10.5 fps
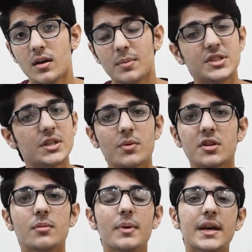But she
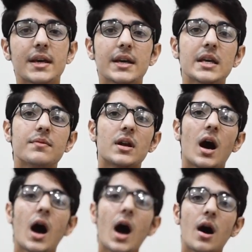wasn't making even
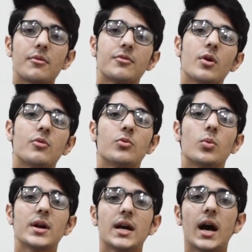half of
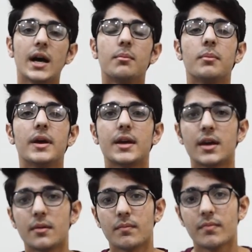what I'm
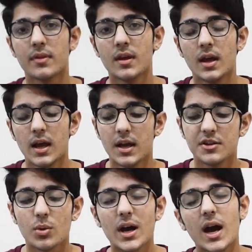making.
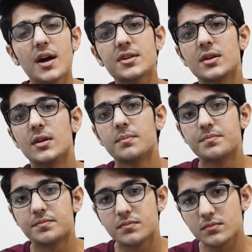So I asked her,
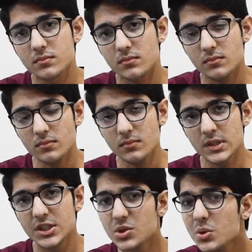
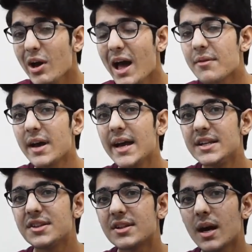do you have
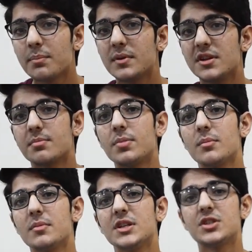any samples
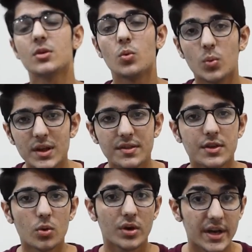published with
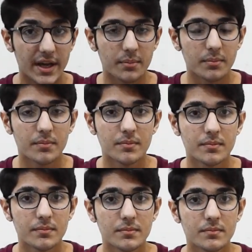your name?
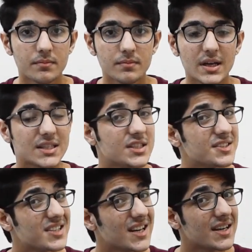And she
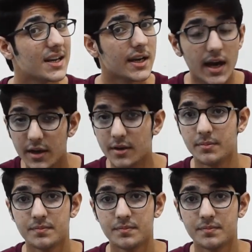said none.